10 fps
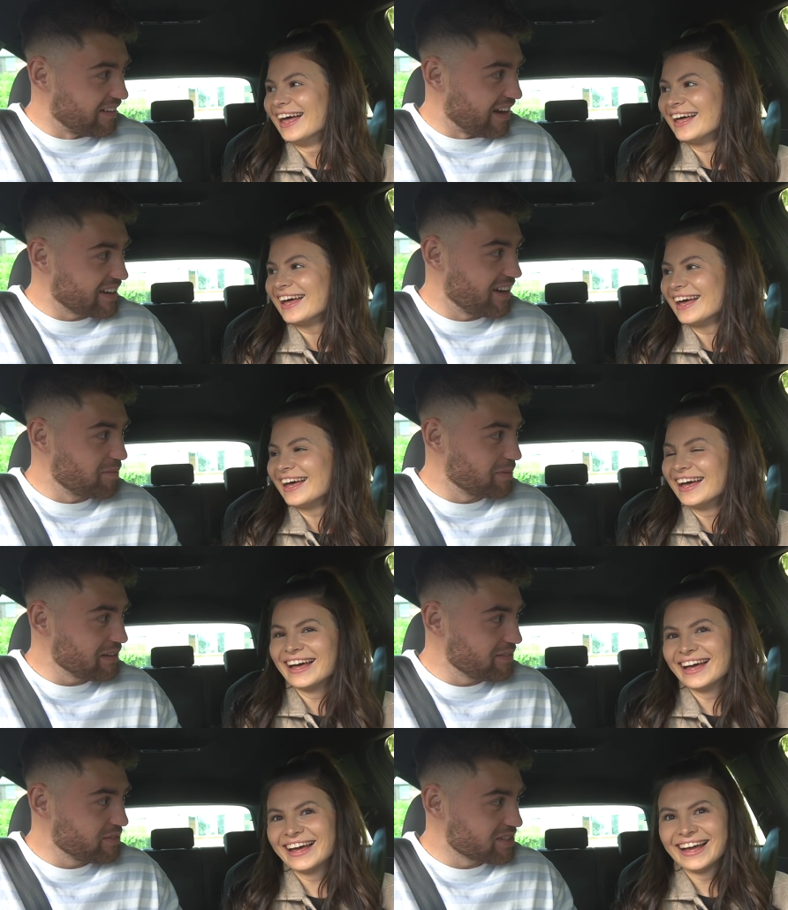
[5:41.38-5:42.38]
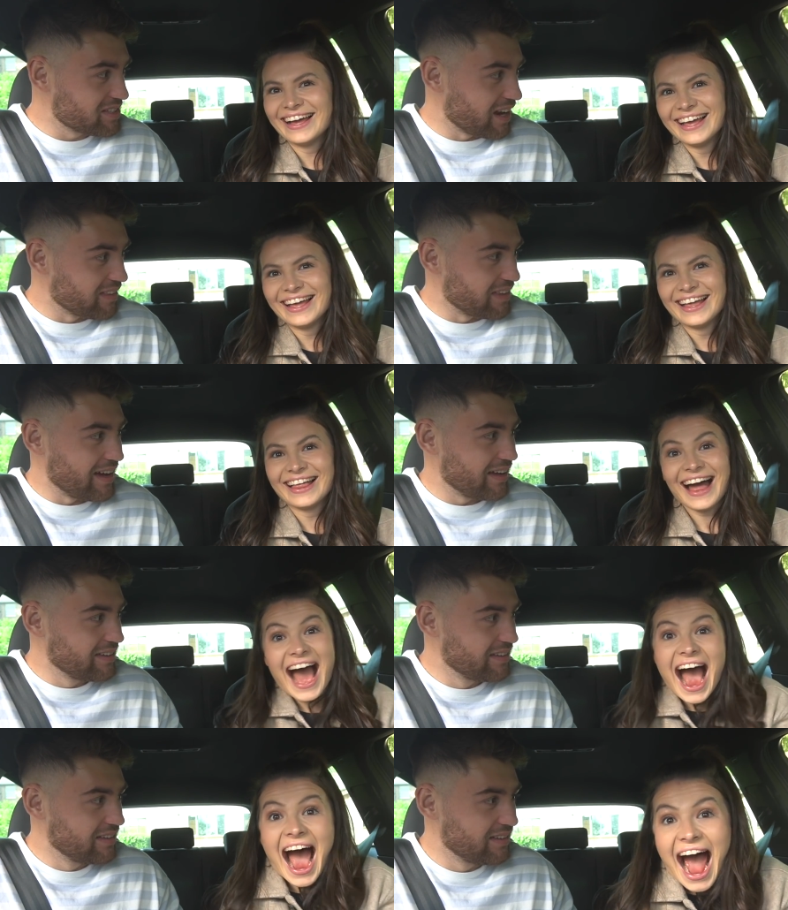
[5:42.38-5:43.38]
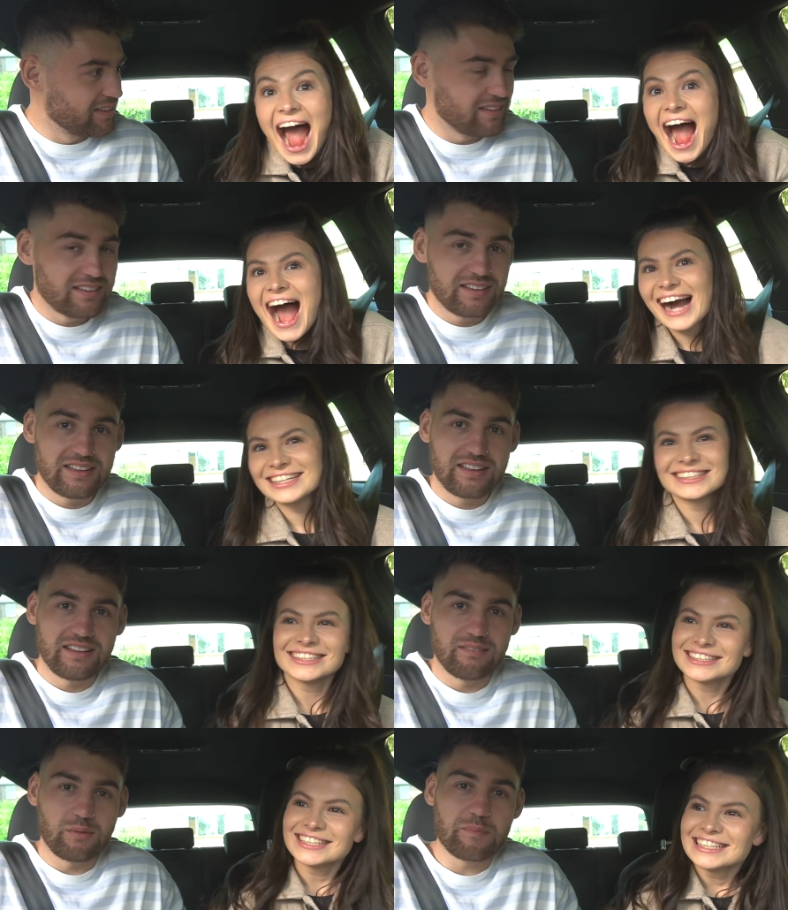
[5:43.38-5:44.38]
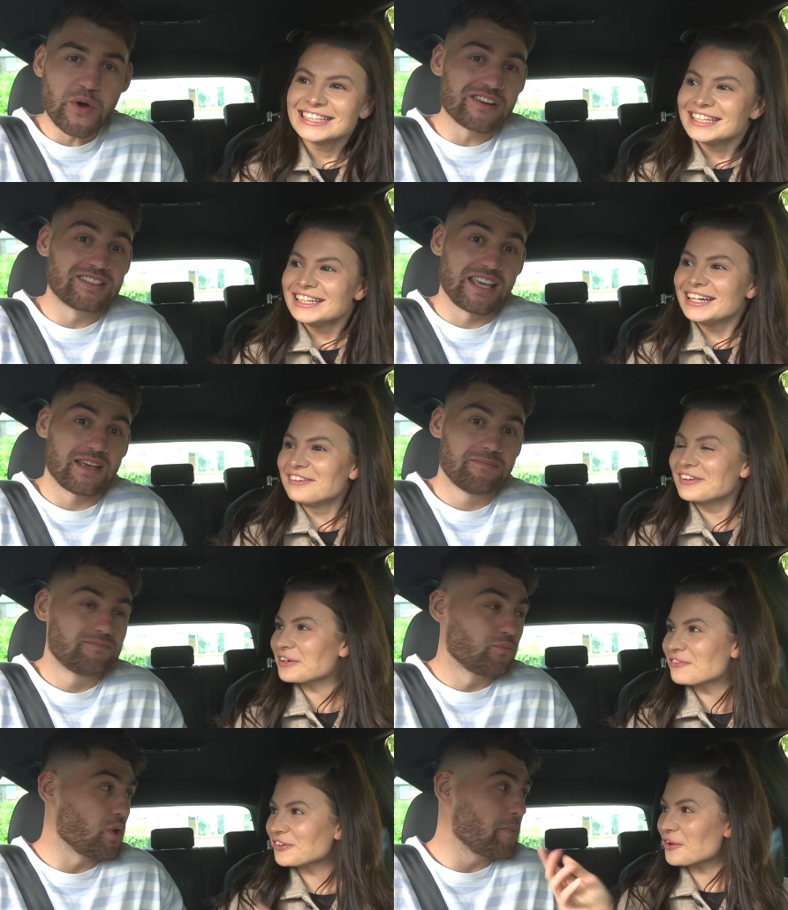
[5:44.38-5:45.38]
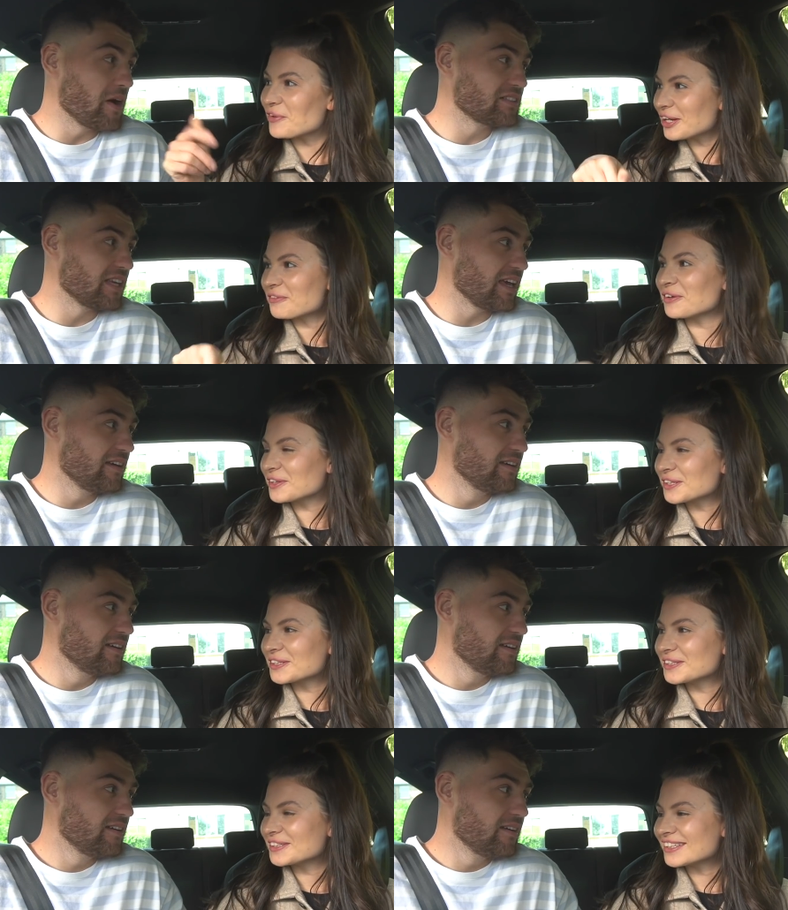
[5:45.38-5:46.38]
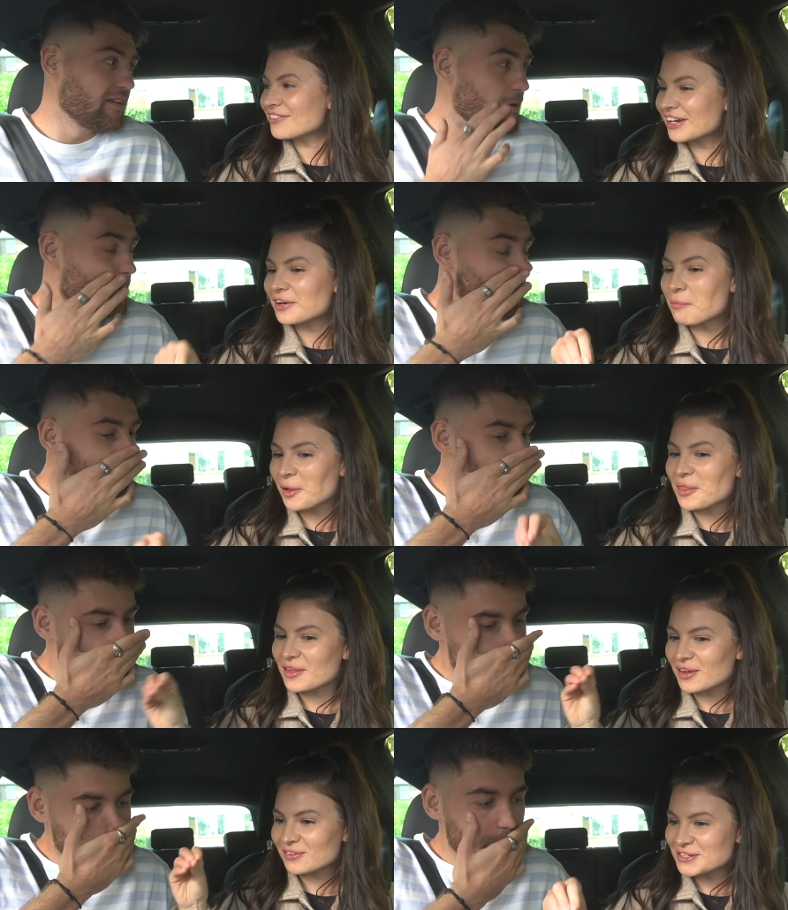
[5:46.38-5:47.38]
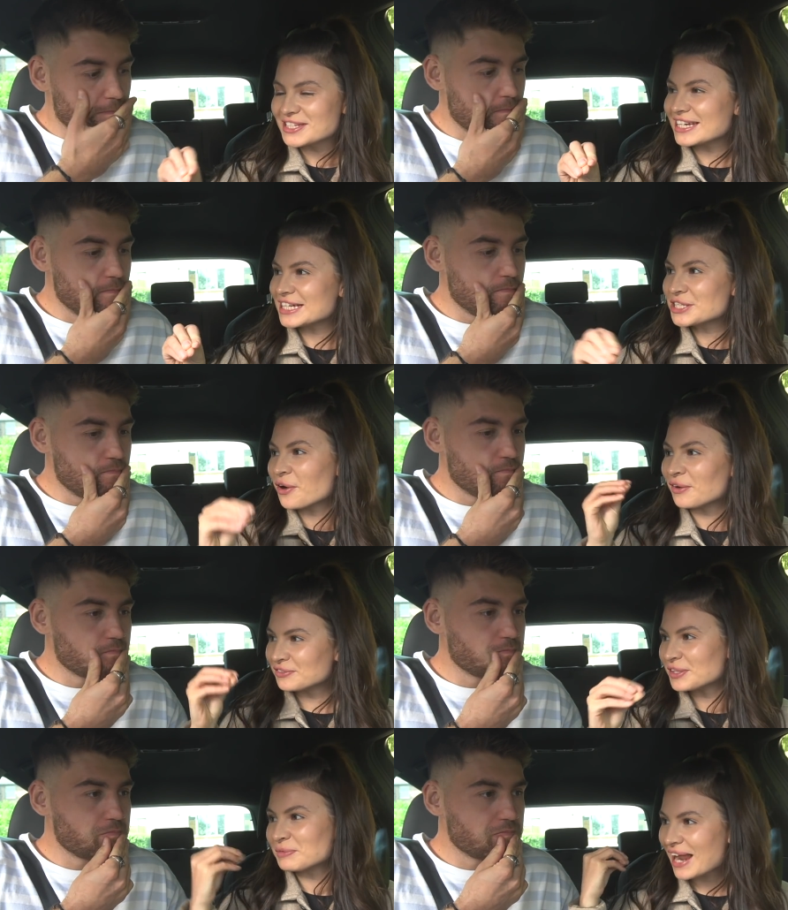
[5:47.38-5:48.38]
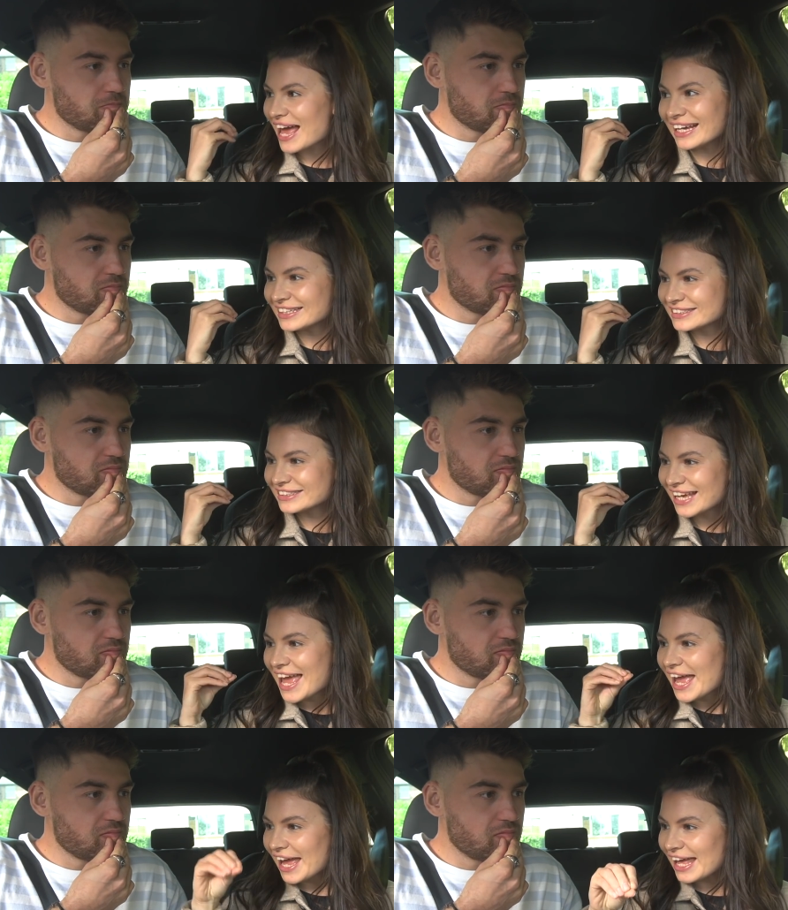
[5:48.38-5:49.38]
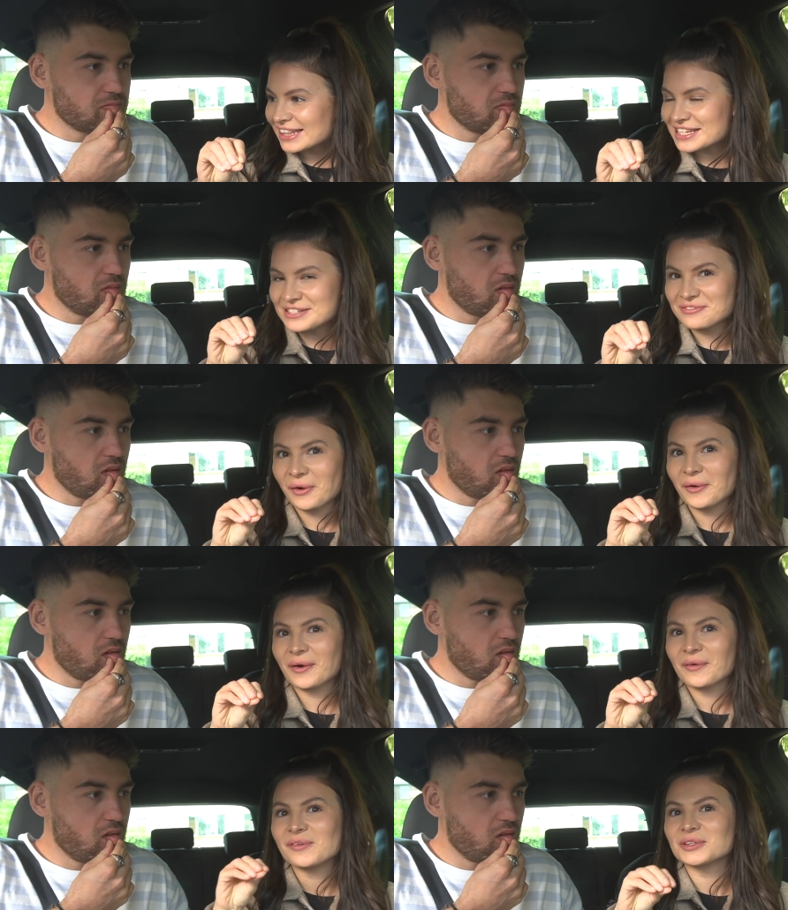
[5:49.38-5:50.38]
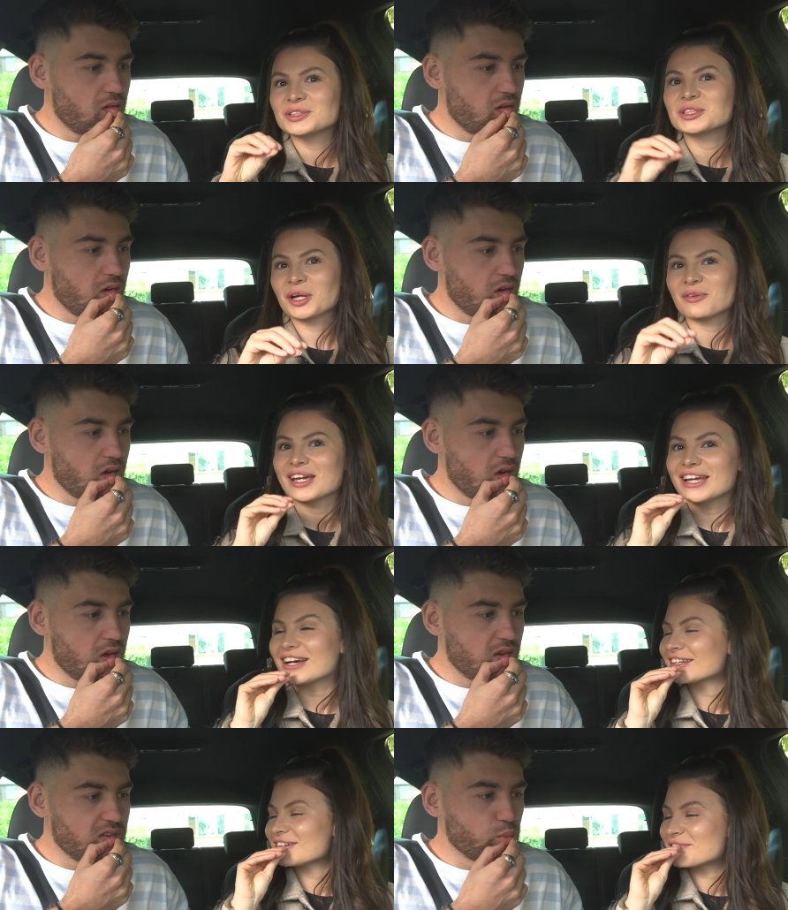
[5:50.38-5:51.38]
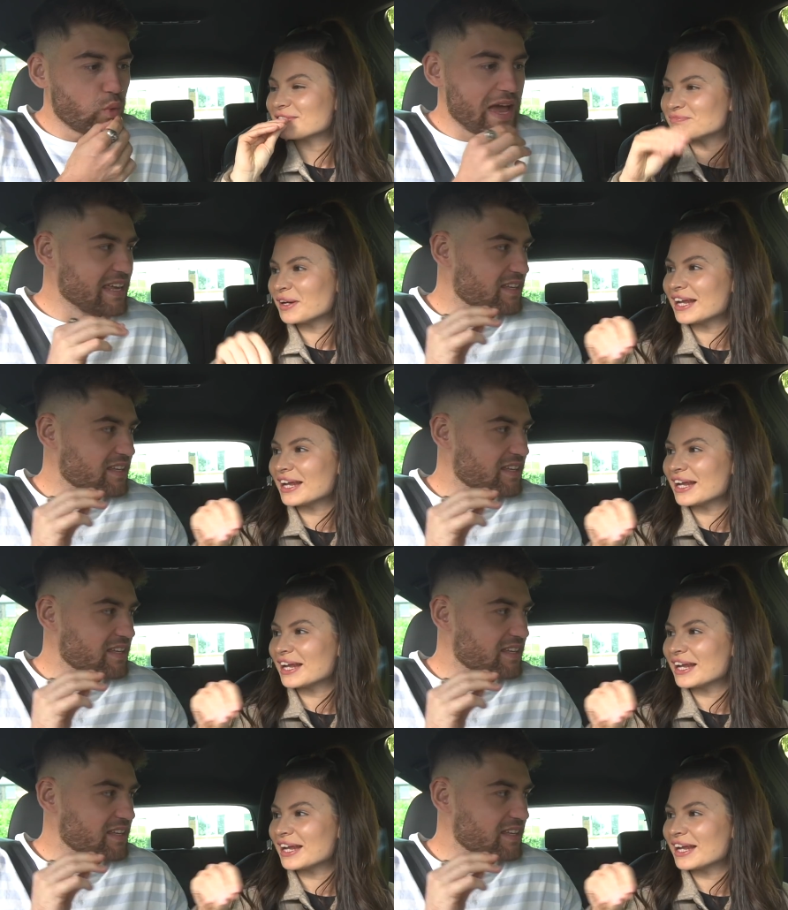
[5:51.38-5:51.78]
Speaker 1: I can't believe we've just done that. We booked it. Are we gonna put, we are we gonna put
Speaker 2: the are we gonna put the footage of the place in this vlog or should we Wait, put